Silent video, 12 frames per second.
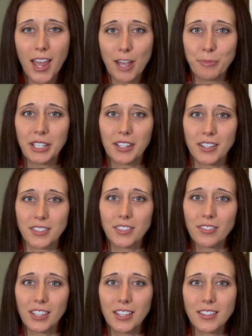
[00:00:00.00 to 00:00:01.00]
And because
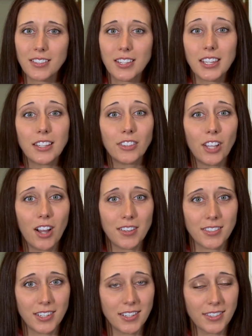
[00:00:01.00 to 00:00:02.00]
of this, he
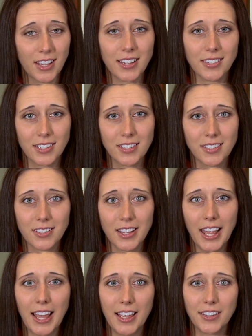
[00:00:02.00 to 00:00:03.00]
lost his license
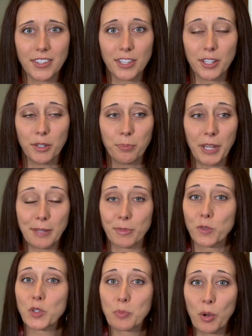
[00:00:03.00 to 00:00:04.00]
and the
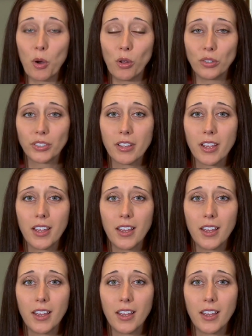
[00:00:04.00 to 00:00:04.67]
paper was pulled.